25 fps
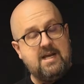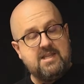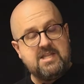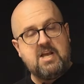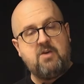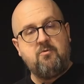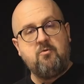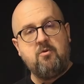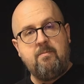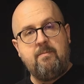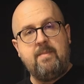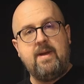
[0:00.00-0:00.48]
And
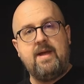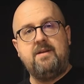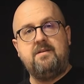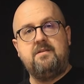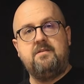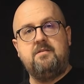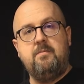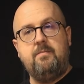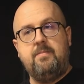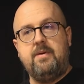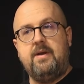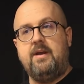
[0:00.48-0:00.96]
they were
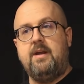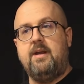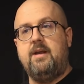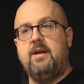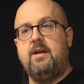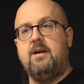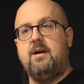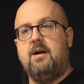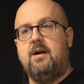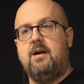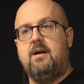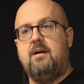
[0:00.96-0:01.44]
meant to
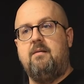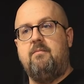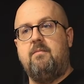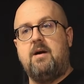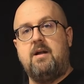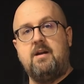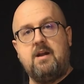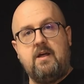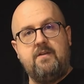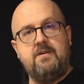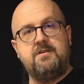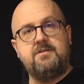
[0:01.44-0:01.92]
be
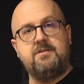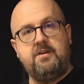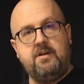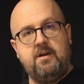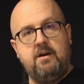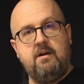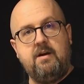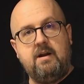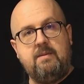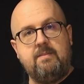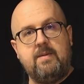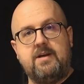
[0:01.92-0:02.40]
another
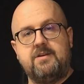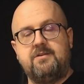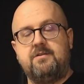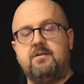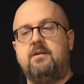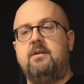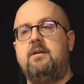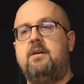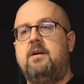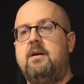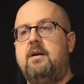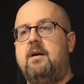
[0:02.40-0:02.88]
security
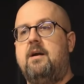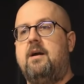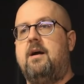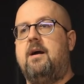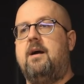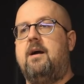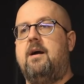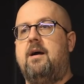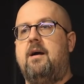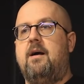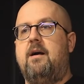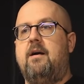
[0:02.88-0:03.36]
measure.
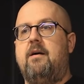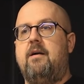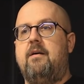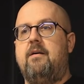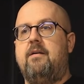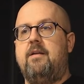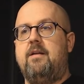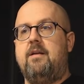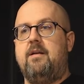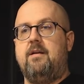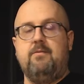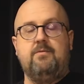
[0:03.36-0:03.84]

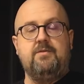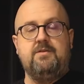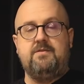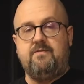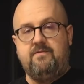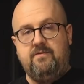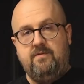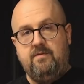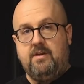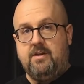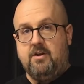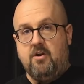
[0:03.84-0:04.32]

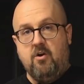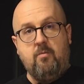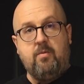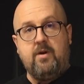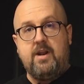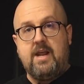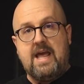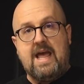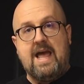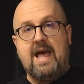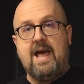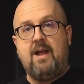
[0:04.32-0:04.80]

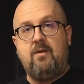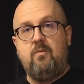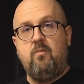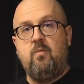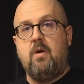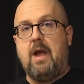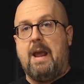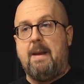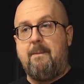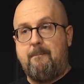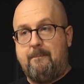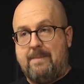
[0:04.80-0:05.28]
Nobody
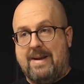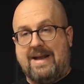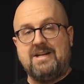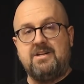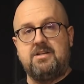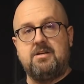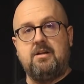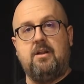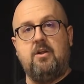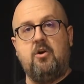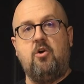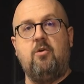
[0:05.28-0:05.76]
had a
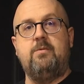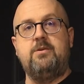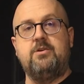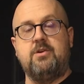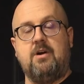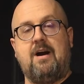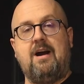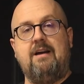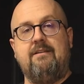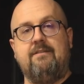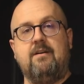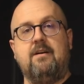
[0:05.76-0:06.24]
pentalobe
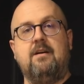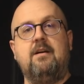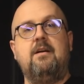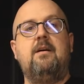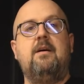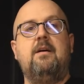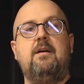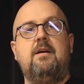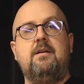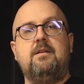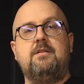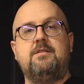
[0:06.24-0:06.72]
driver,
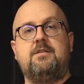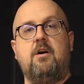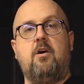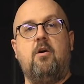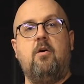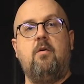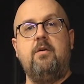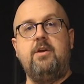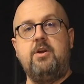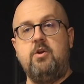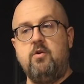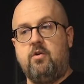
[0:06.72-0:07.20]

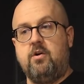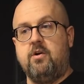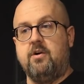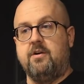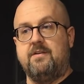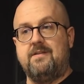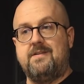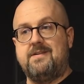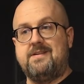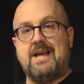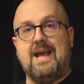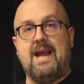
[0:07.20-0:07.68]
so you
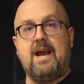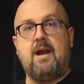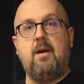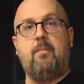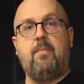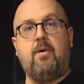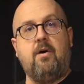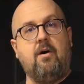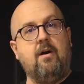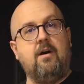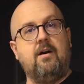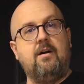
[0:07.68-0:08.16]
couldn't take
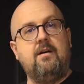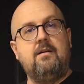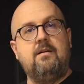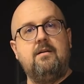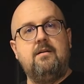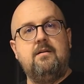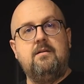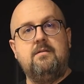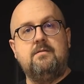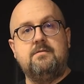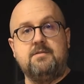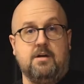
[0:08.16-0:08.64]
apart
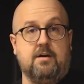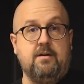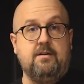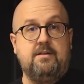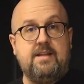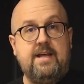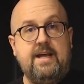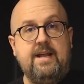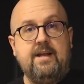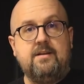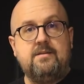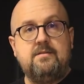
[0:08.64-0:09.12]

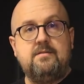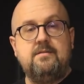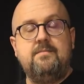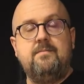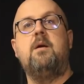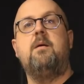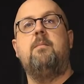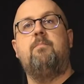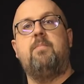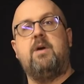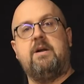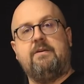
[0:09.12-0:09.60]
certain things.
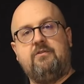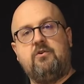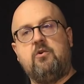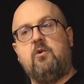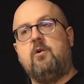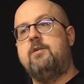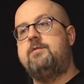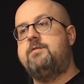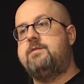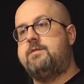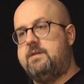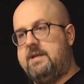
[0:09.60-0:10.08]
But of
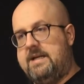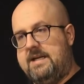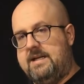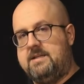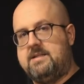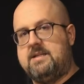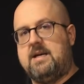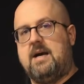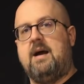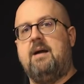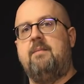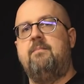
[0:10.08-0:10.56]
course,
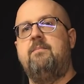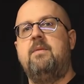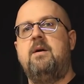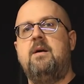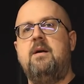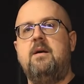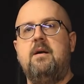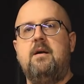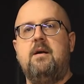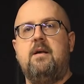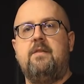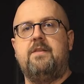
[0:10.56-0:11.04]
in time,
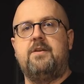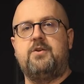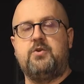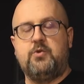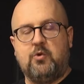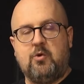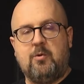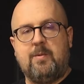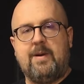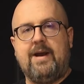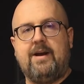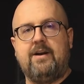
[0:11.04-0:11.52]
the
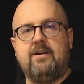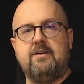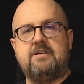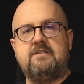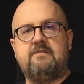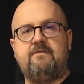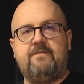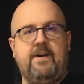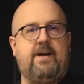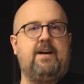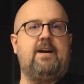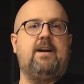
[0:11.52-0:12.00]
tool
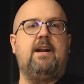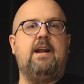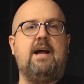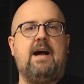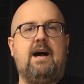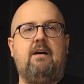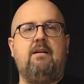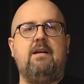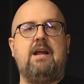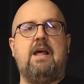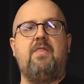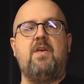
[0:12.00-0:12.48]
makers figured it
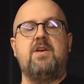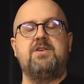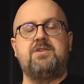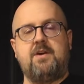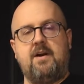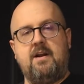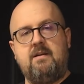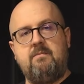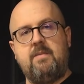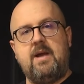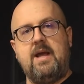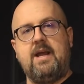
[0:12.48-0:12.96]
out and they
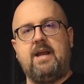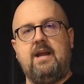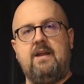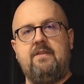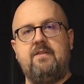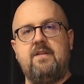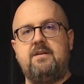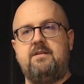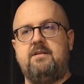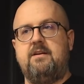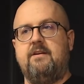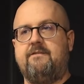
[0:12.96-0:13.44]
started
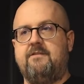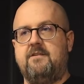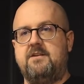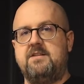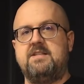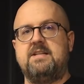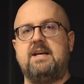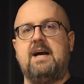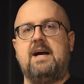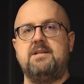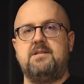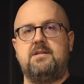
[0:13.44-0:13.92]
making the
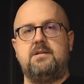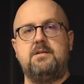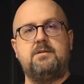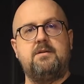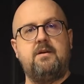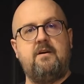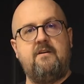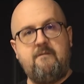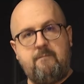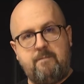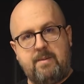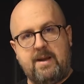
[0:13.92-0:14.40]
different
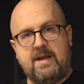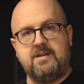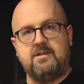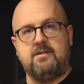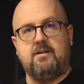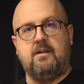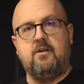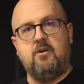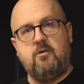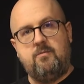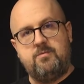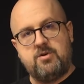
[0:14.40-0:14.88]
sizes of
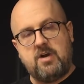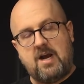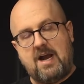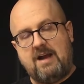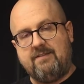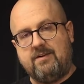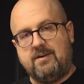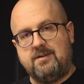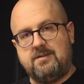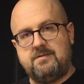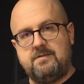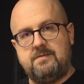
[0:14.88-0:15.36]
pentalobe
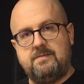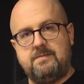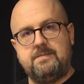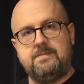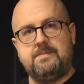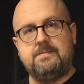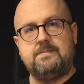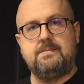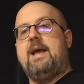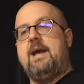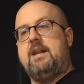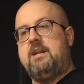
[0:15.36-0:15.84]
drivers.
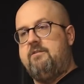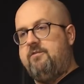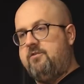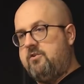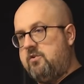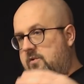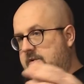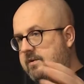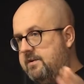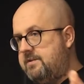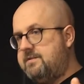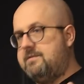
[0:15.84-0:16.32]
And of
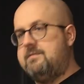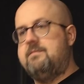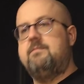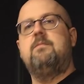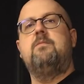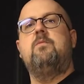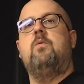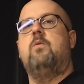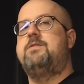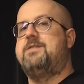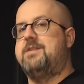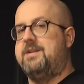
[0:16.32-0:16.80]
course,
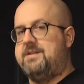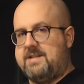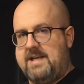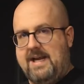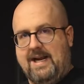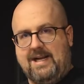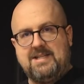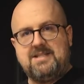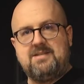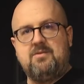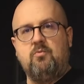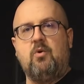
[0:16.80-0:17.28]
to
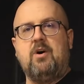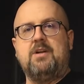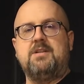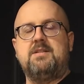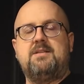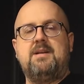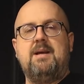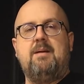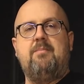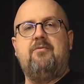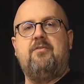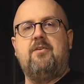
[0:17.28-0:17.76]
take it one
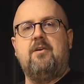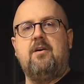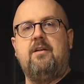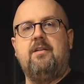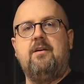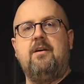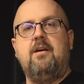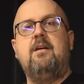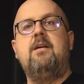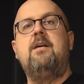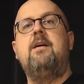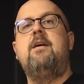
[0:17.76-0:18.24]
step
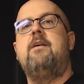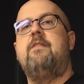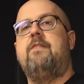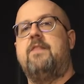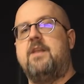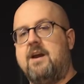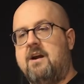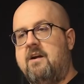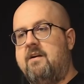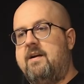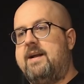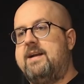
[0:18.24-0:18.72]
farther,
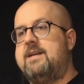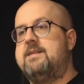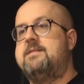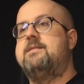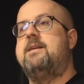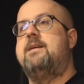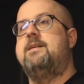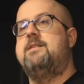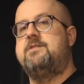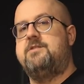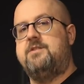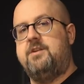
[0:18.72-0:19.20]
there
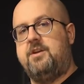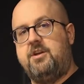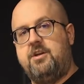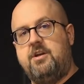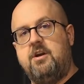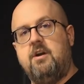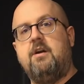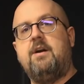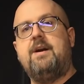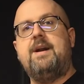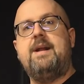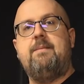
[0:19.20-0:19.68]
is
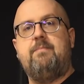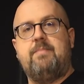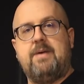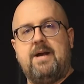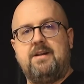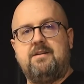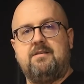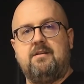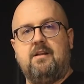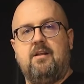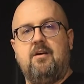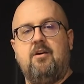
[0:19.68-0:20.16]
security
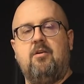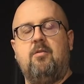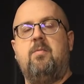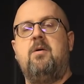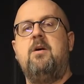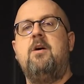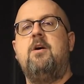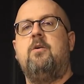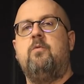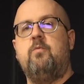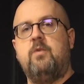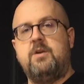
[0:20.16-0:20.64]

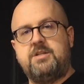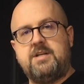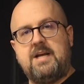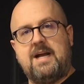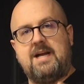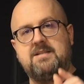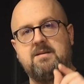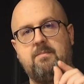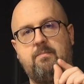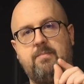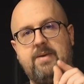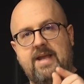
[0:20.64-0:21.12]
pentalobe, which
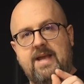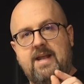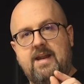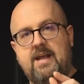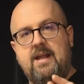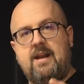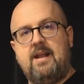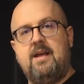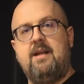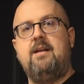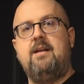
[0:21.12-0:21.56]
has a pin in